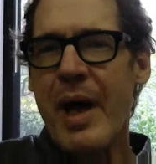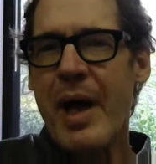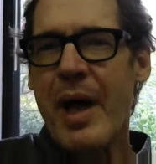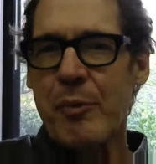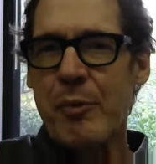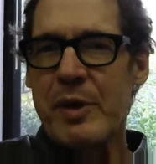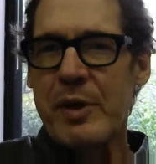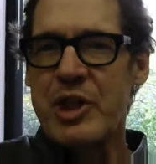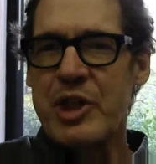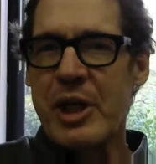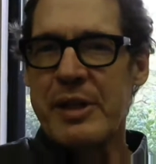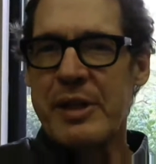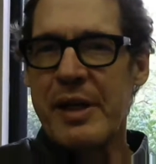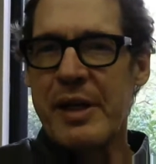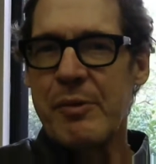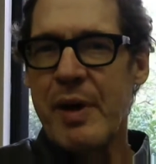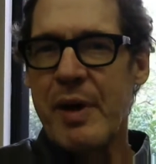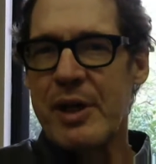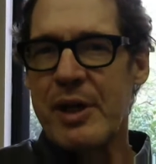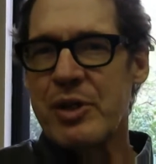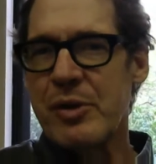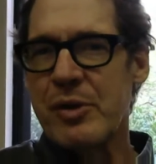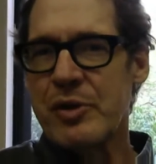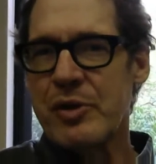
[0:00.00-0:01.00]
not rejecting
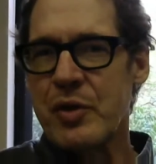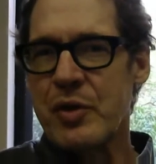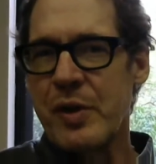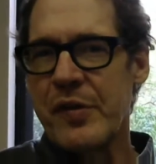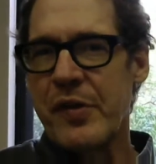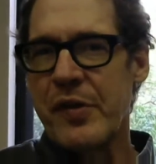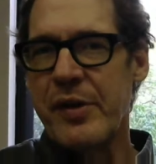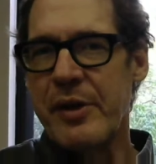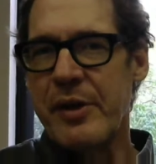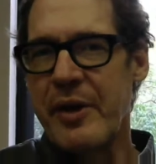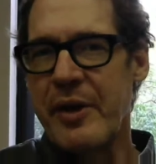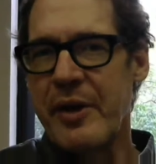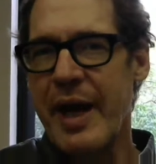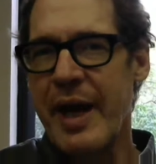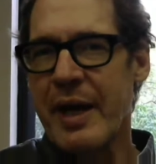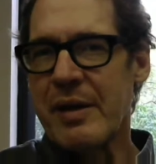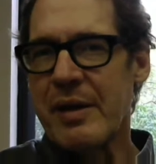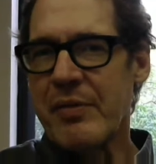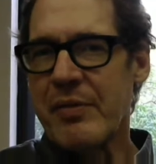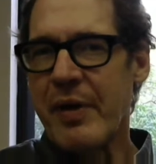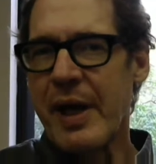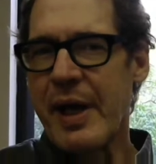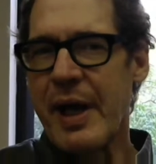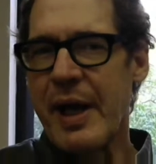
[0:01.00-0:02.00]
rational choice theory
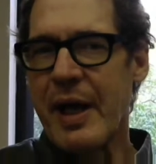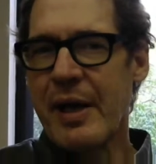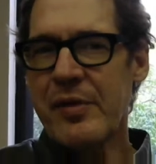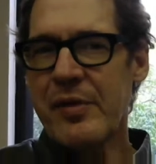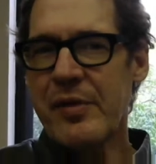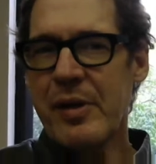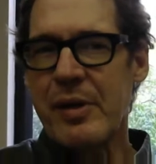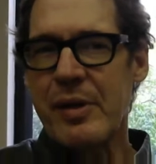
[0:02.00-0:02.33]
out of hand.